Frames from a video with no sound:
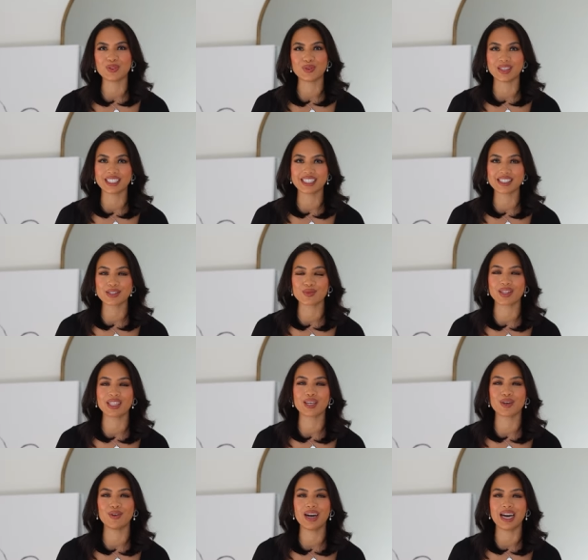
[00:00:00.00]
twenties, when
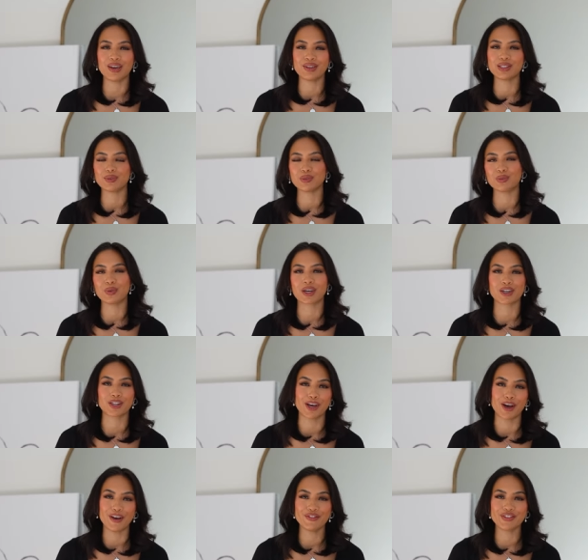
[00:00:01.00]
they go out, they would wear
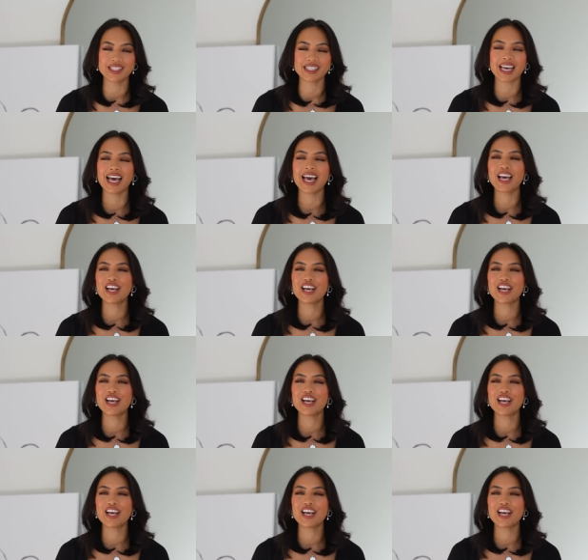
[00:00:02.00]
gloves.